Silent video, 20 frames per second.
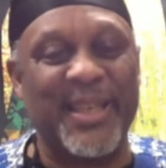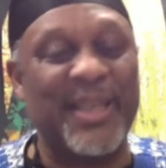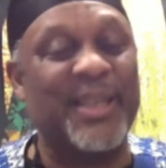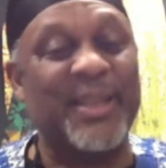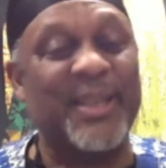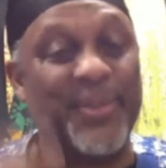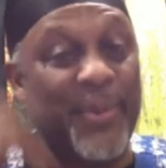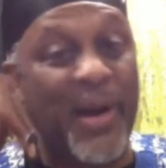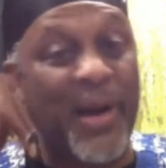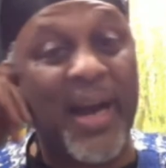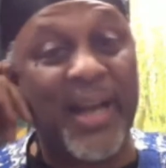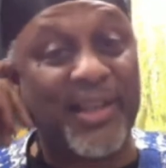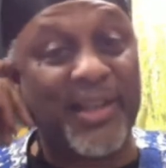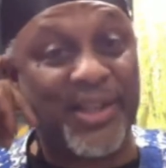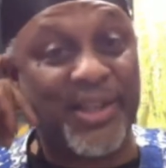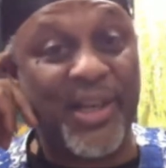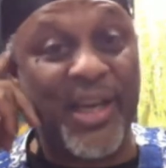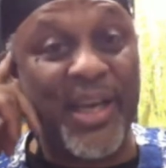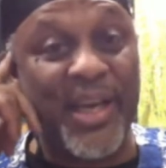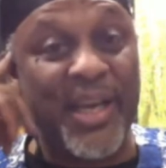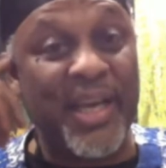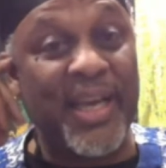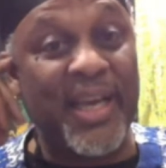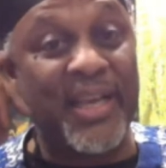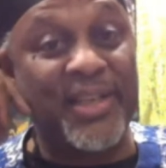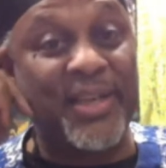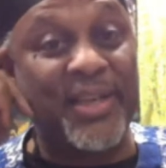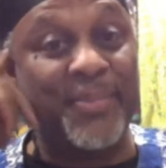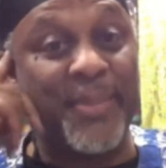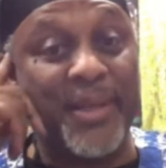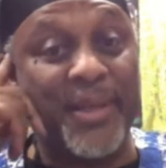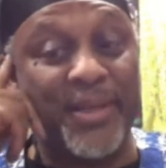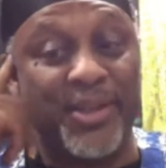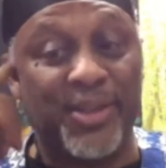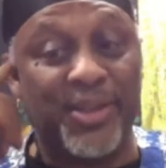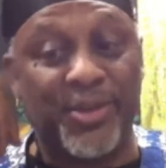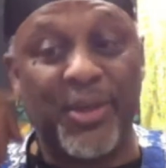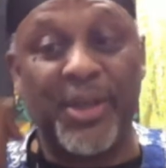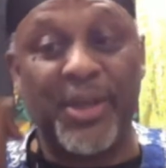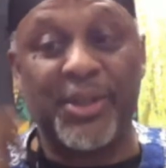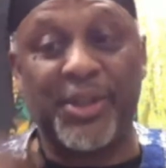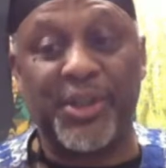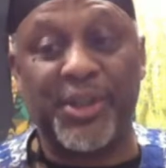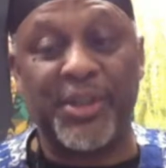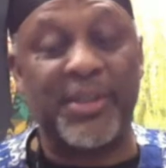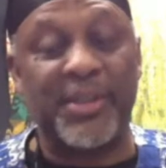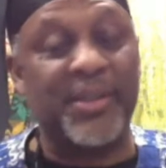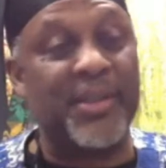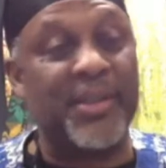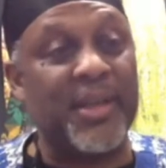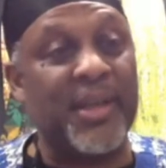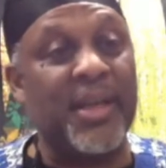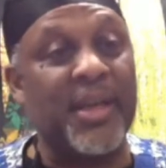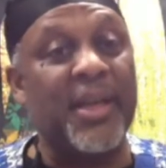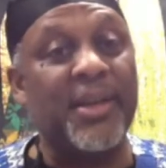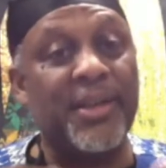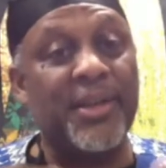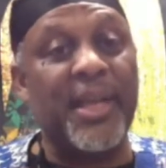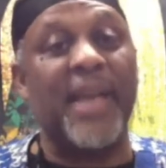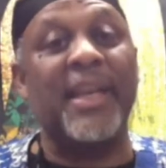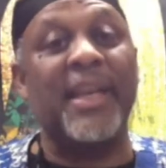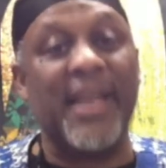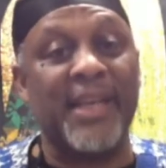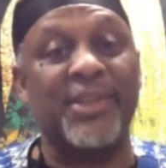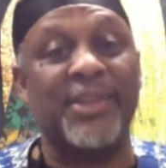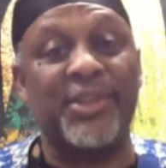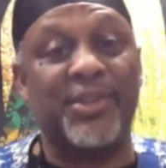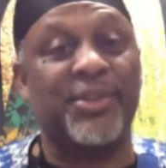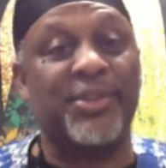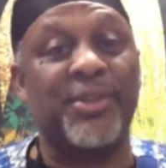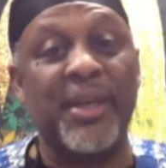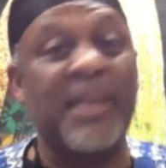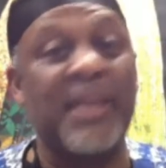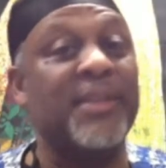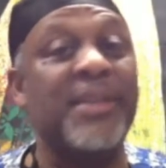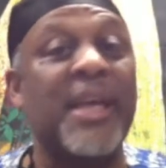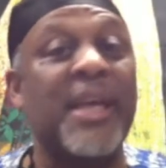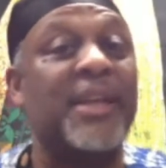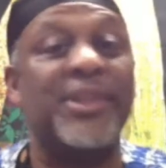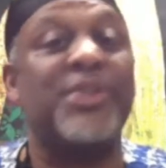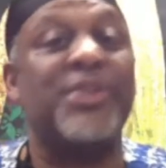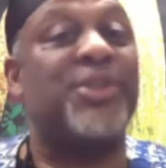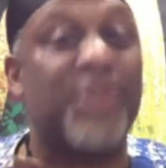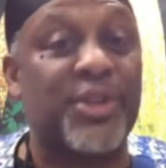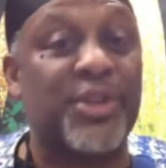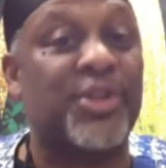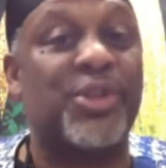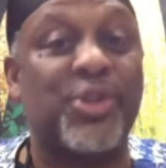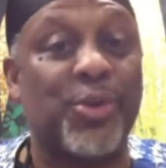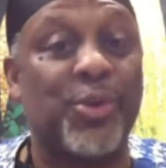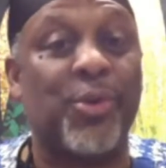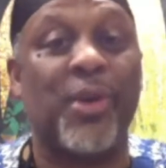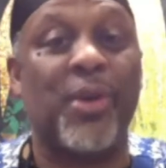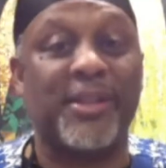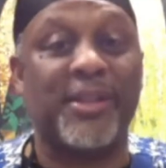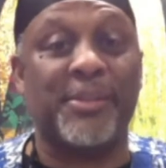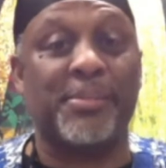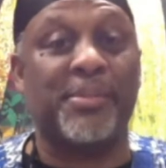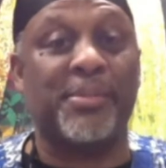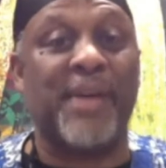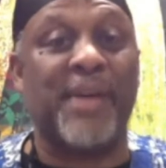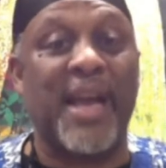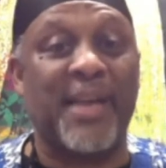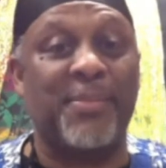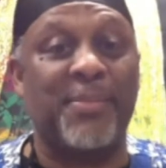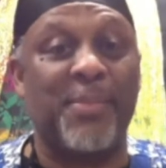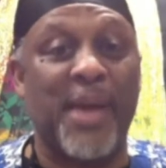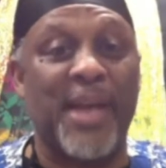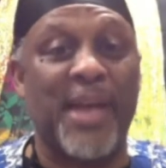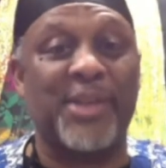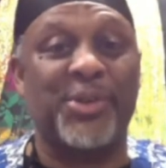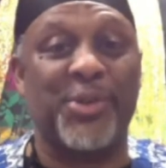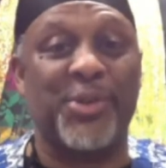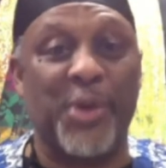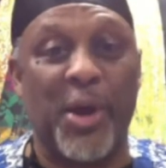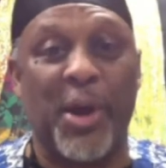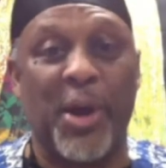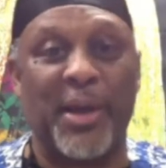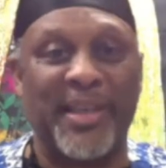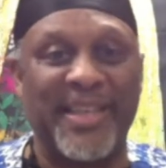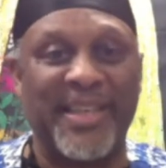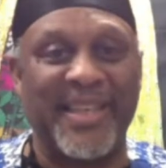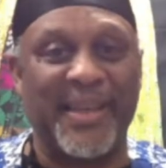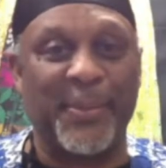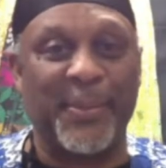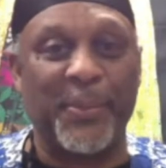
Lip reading: watch, his administration, that has that is destroying the black matriarchy.